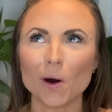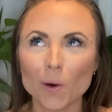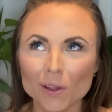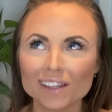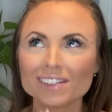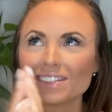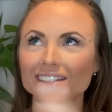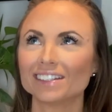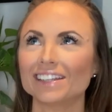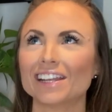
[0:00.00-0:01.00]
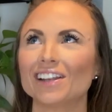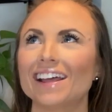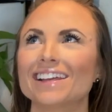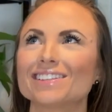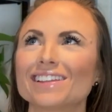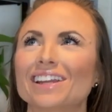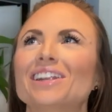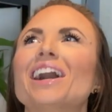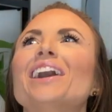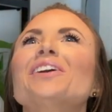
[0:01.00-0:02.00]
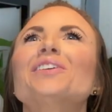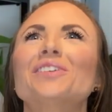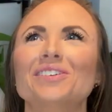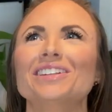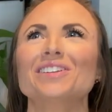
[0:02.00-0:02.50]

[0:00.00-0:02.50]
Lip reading: Holland, in the Netherlands, and I could